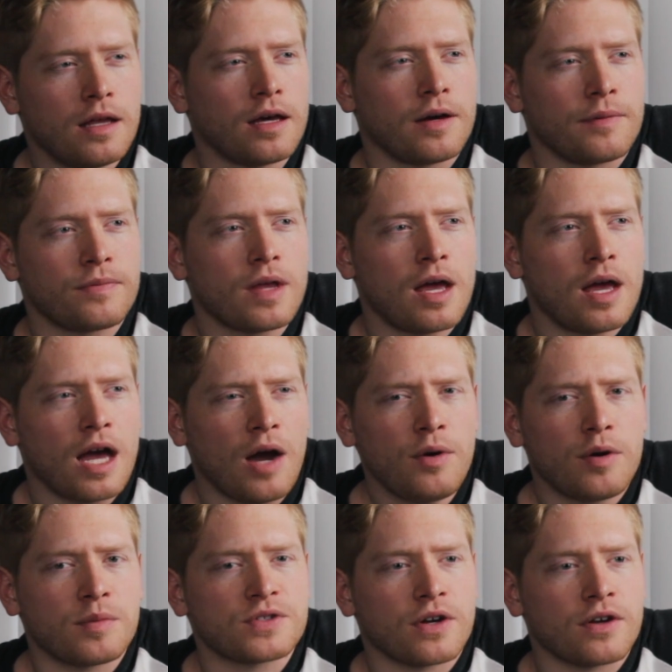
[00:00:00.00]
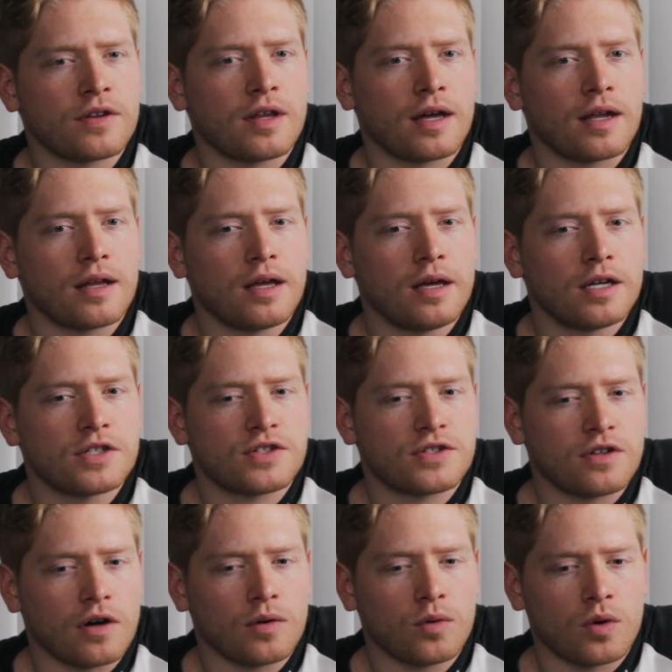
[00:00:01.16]
Yeah. I would almost argue that
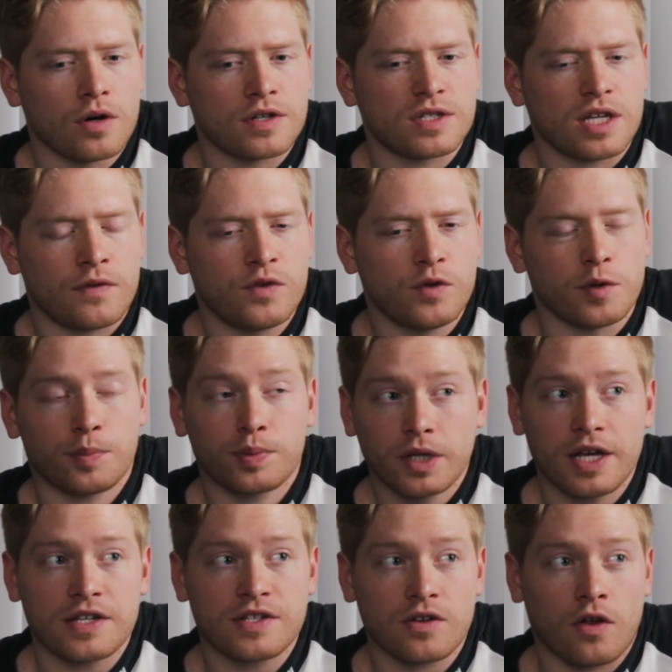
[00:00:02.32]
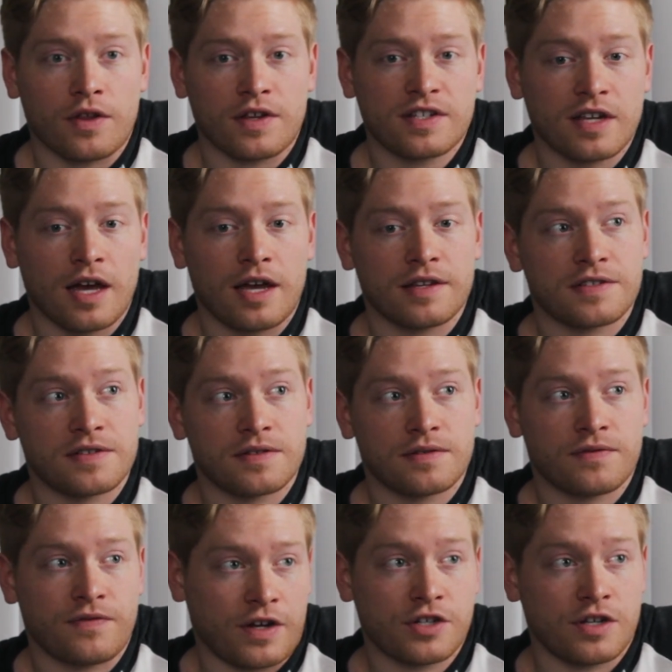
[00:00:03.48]
Star Wars, if you replaced all the
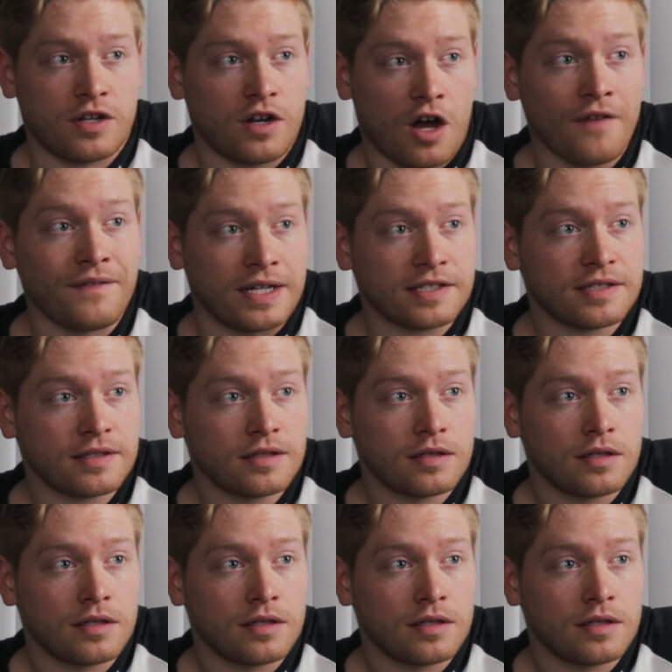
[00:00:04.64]
science fiction of it